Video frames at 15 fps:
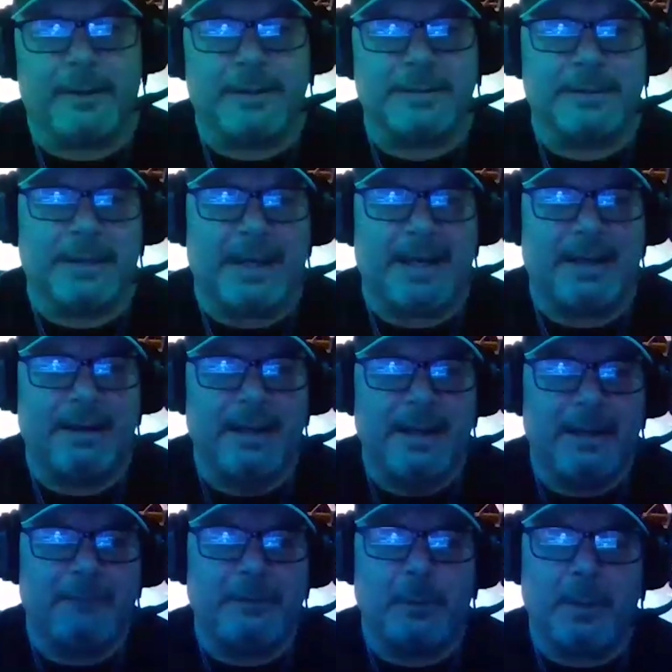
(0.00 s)
And it's not,
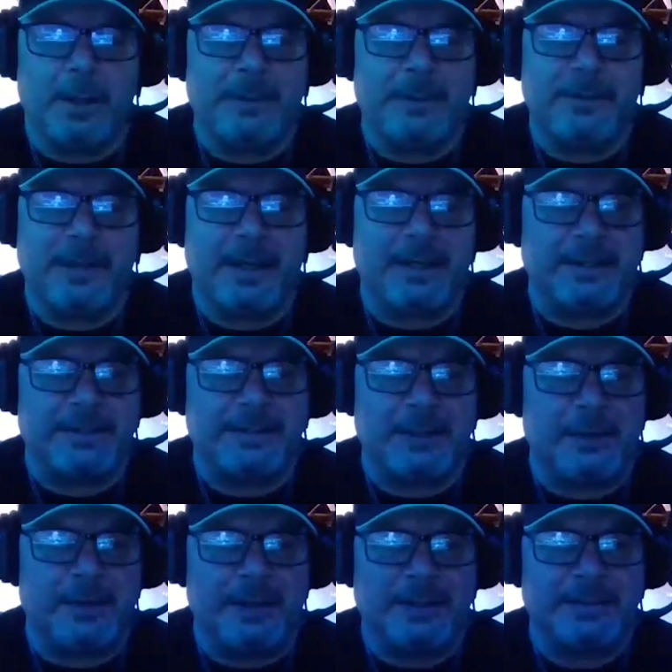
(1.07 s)
if you want to be taken
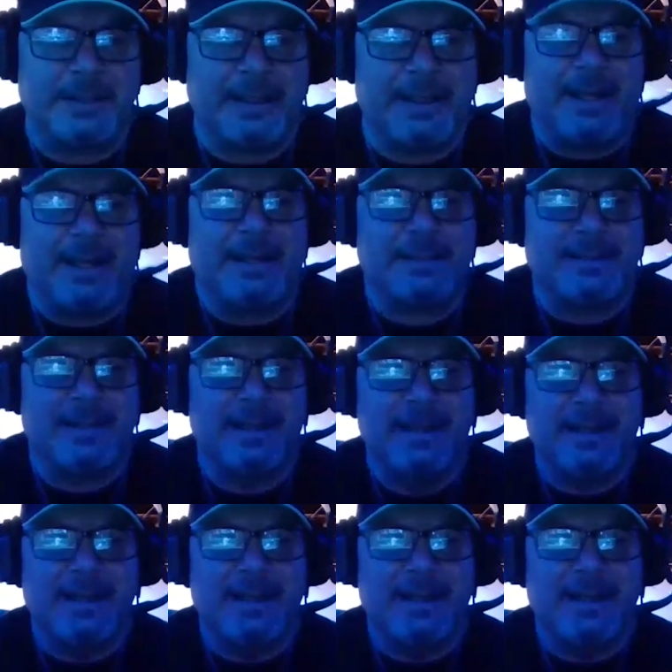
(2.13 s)
serious, I guess,